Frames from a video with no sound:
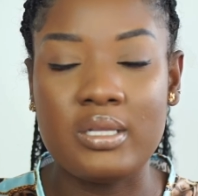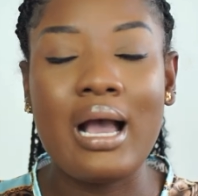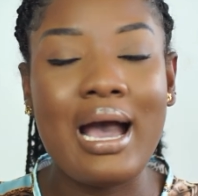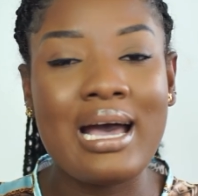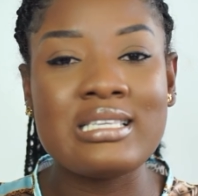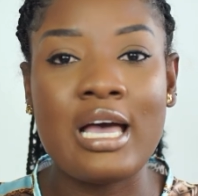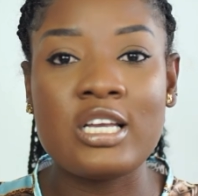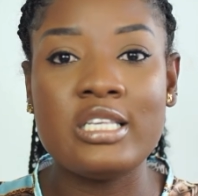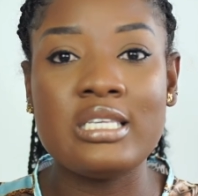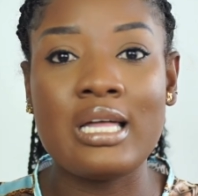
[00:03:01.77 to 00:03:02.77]
CAS
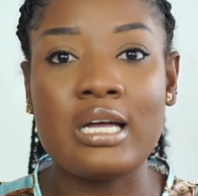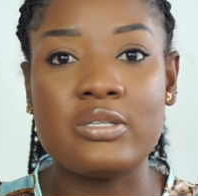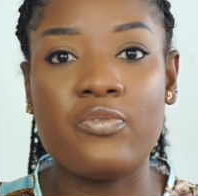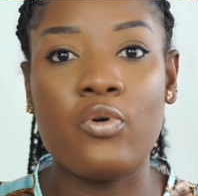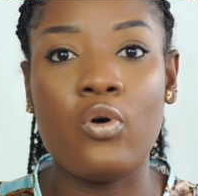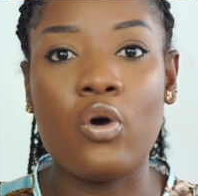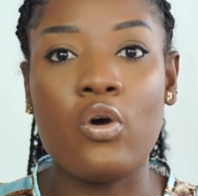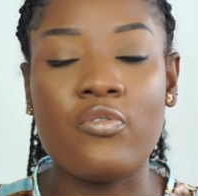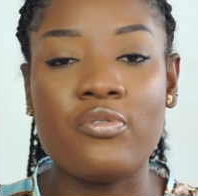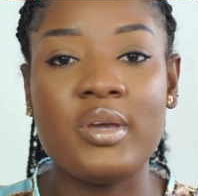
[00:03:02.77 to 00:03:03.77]
actually stands for
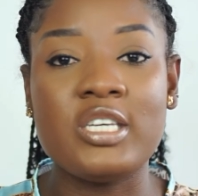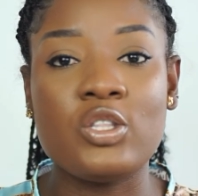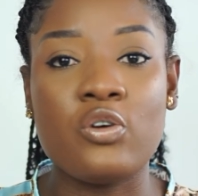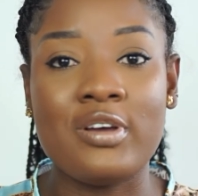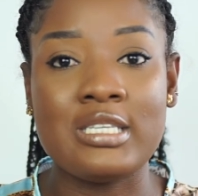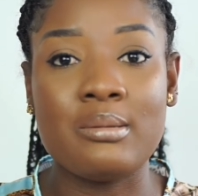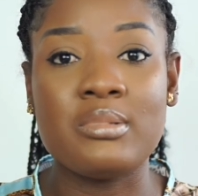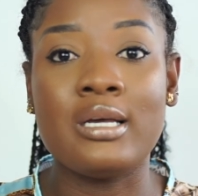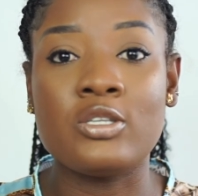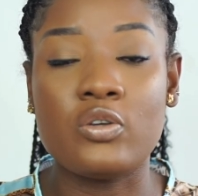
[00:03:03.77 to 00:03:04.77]
Confirmation of
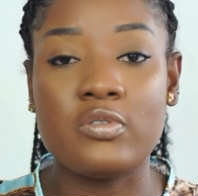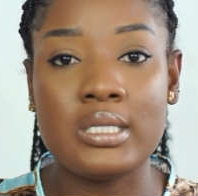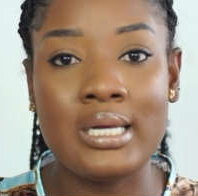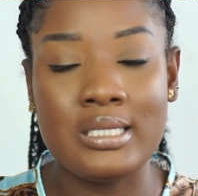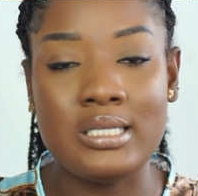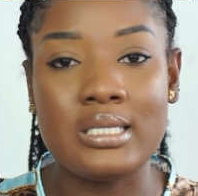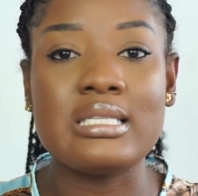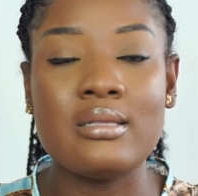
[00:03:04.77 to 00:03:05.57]
Acceptance of Studies.